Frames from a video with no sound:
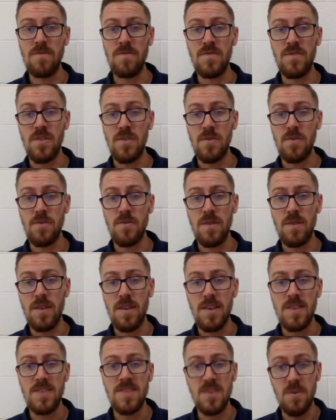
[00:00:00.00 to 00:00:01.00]
too.
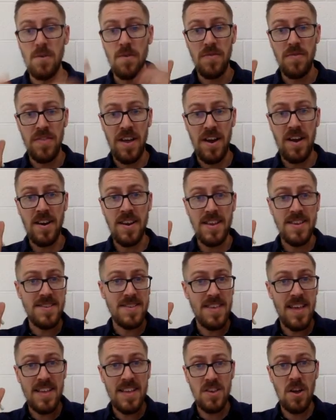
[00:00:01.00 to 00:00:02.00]
So there it is.
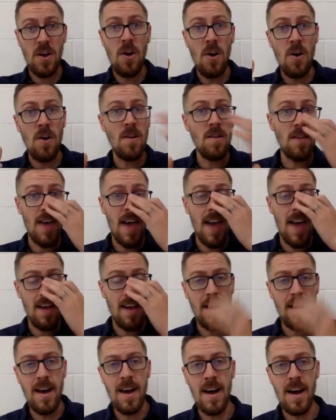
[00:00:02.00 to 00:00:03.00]
That's all
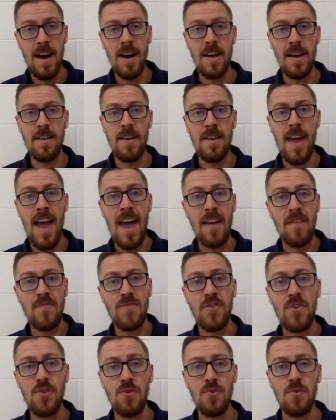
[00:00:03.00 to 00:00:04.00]
uh,
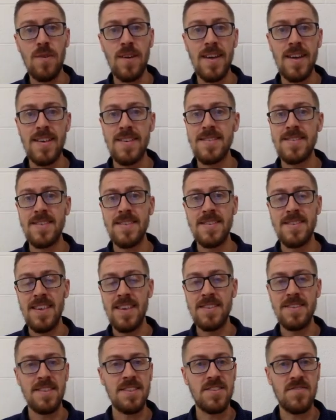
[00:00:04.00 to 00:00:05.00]
F2 is. It says
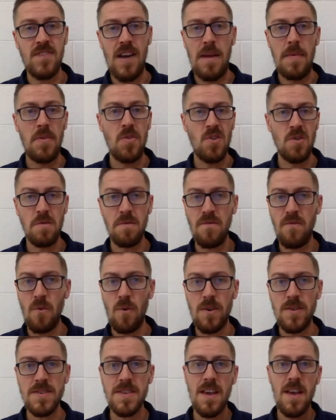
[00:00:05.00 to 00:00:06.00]
describe the normal
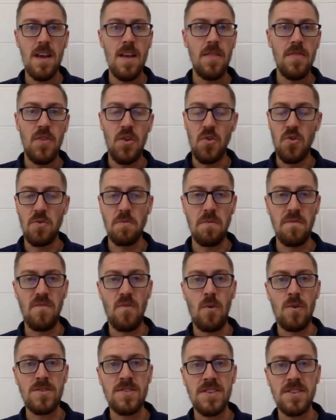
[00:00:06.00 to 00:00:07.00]
force. The normal
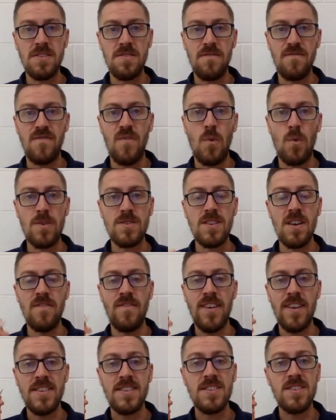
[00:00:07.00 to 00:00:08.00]
force is the force of
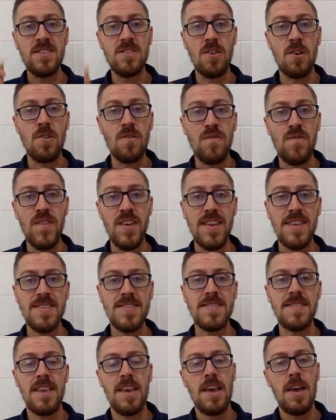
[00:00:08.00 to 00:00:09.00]
a
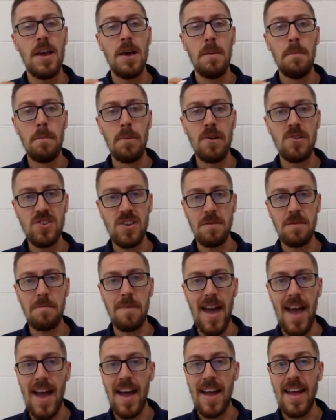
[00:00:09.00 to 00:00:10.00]
surface pushing
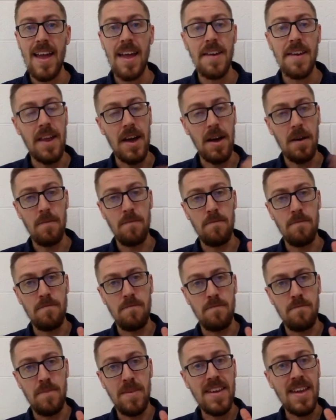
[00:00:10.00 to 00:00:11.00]
back. Now,
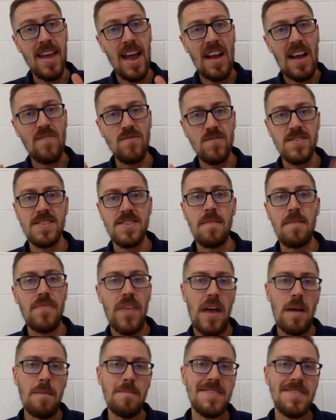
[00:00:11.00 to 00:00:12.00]
be careful.
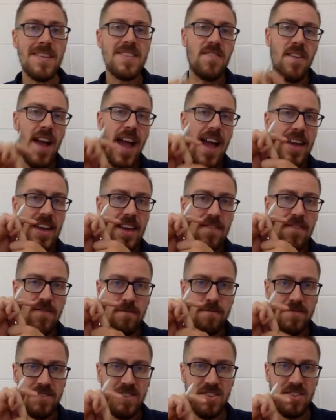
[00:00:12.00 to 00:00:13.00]
Sometimes things are hanging
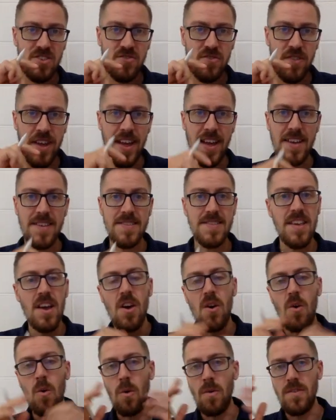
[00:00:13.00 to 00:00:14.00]
from strings
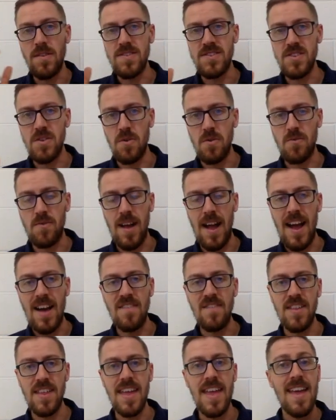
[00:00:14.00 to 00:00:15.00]
or there's no
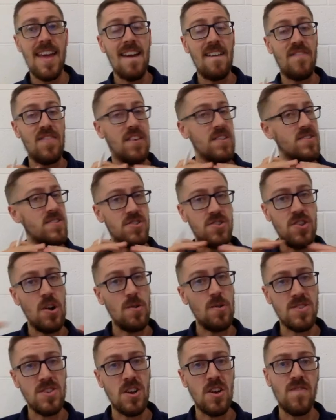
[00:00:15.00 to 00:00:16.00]
gravity. If there's no
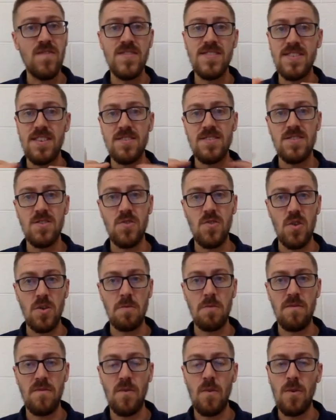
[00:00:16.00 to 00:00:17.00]
surface, there's no
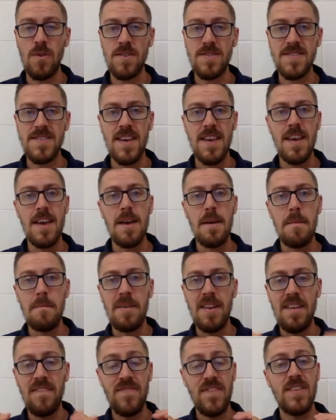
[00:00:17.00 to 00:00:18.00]
normal force. But
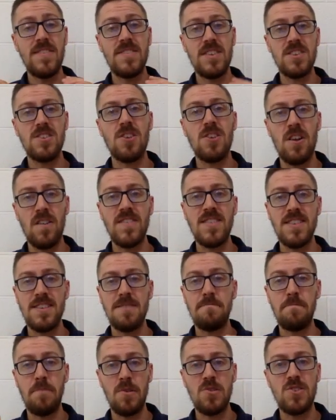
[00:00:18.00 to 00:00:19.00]
if there's a surface that's
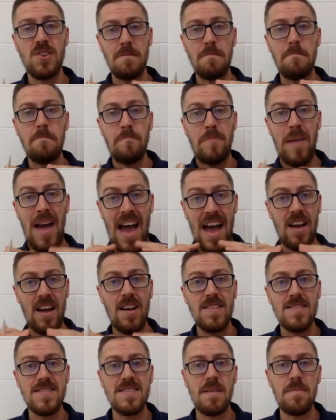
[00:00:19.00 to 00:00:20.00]
pushing back
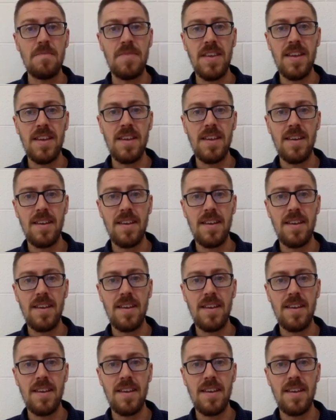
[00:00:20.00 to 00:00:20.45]
on something,